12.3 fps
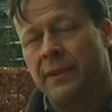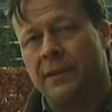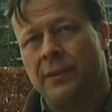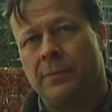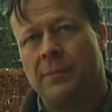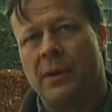
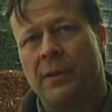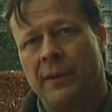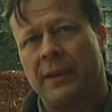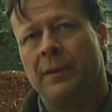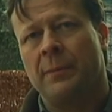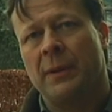end up
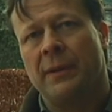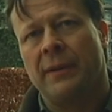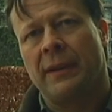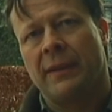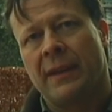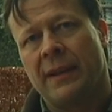owning the
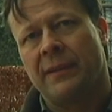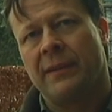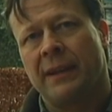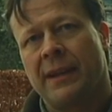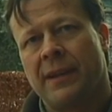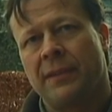building, then
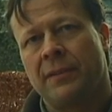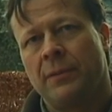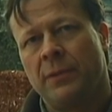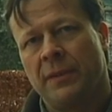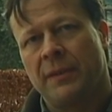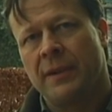the council
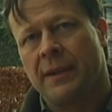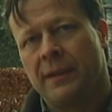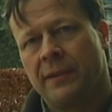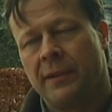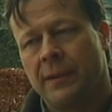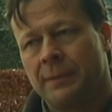will
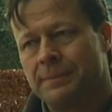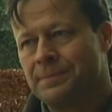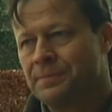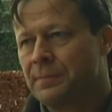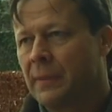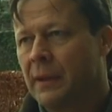start um,
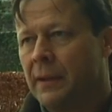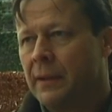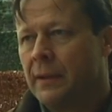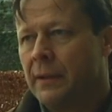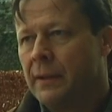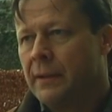
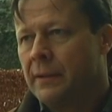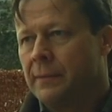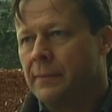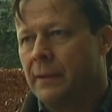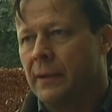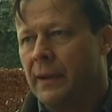
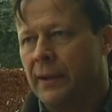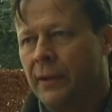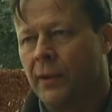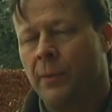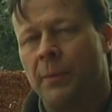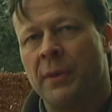like a
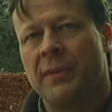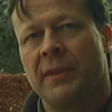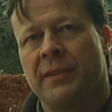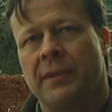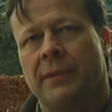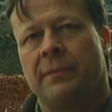
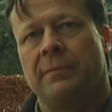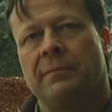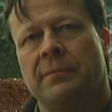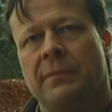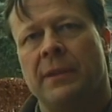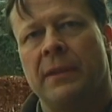competition
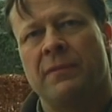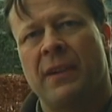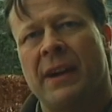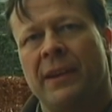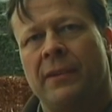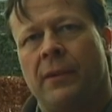
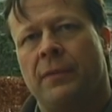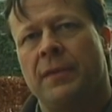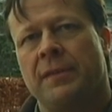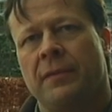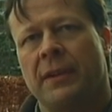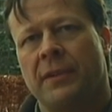invite
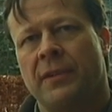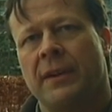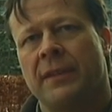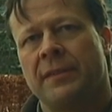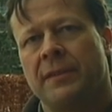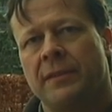offers of
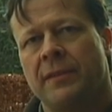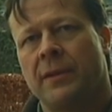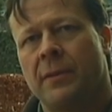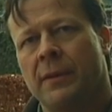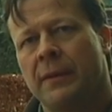interest and so on.